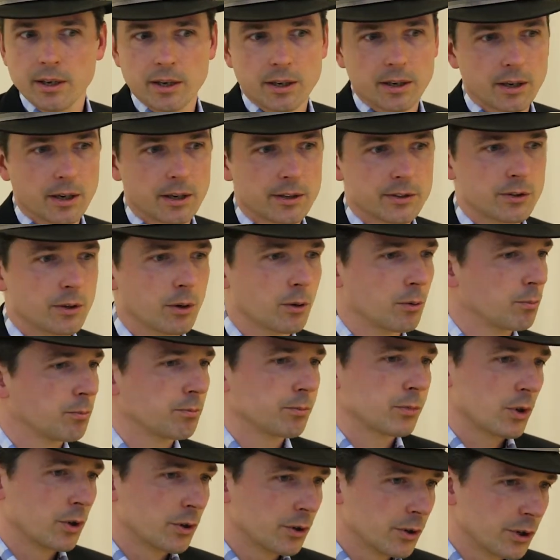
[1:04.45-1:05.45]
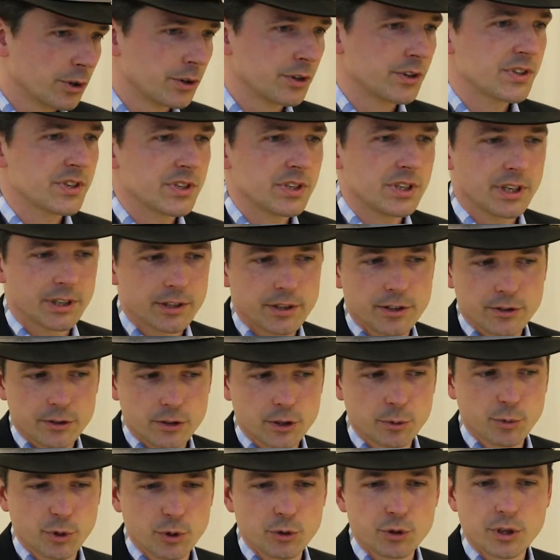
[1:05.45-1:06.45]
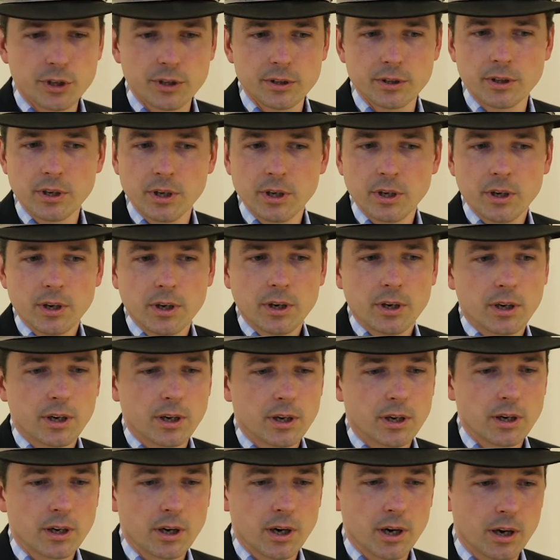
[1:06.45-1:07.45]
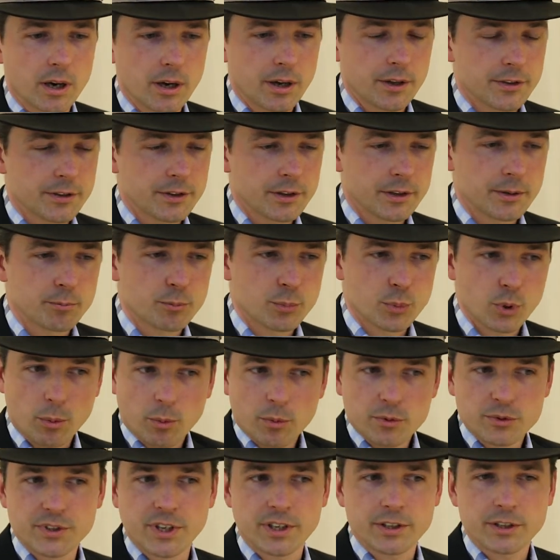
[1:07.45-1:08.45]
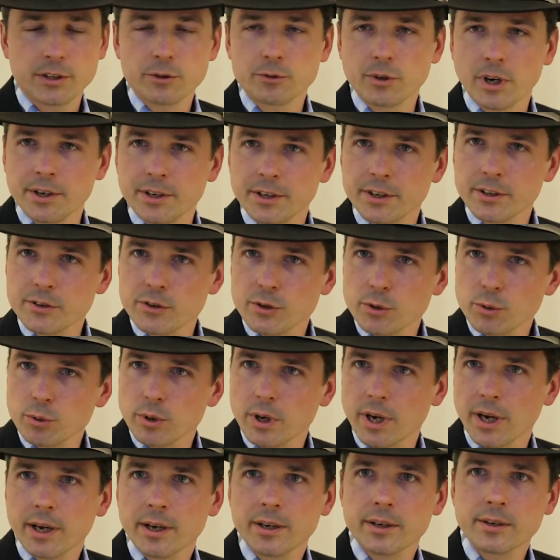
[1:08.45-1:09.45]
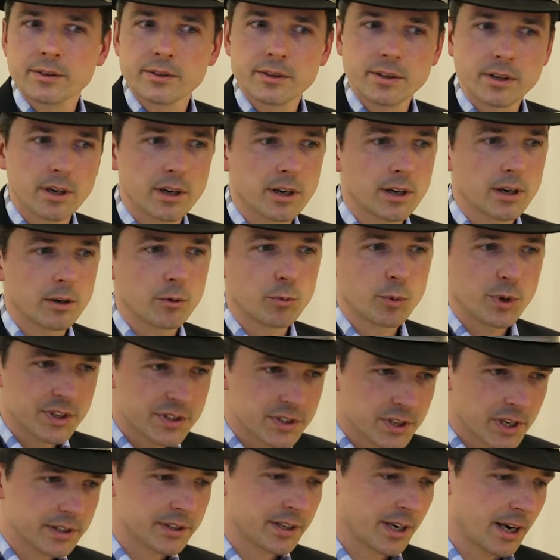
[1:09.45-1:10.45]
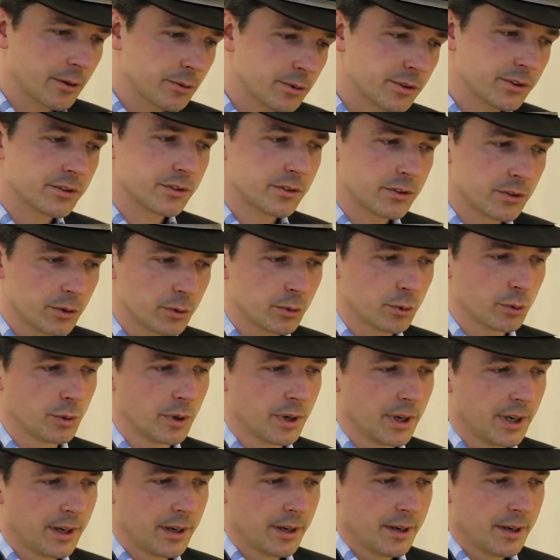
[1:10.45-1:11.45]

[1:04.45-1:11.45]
So concurrency and distribution are the problems that you run into, and we set out to